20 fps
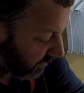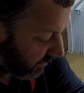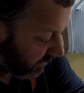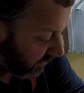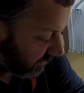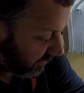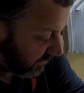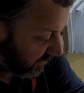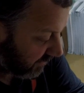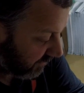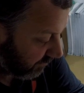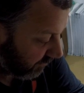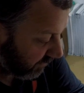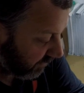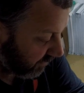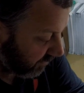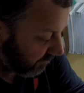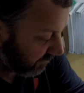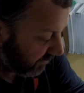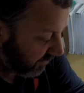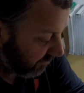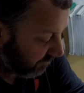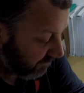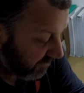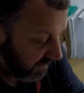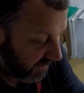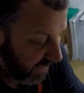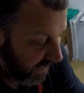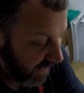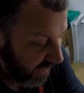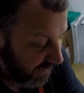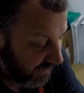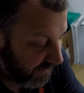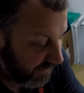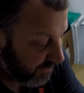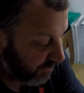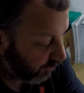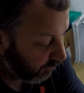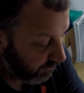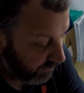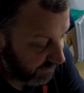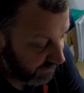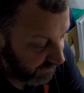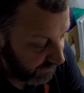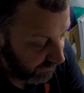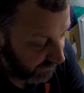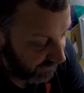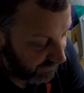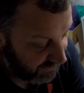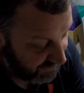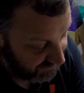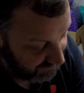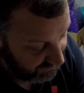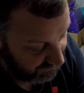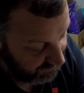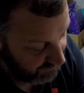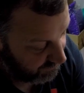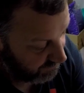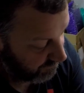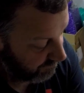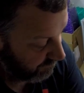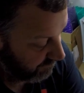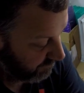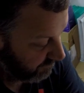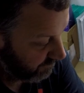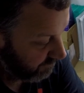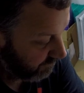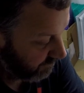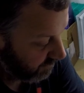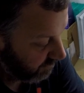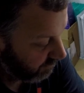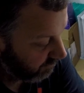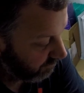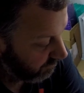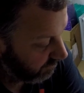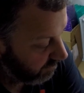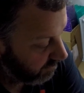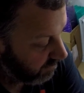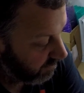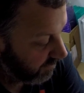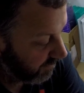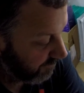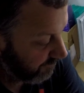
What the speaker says: And see what comes up. 93 listed. All right.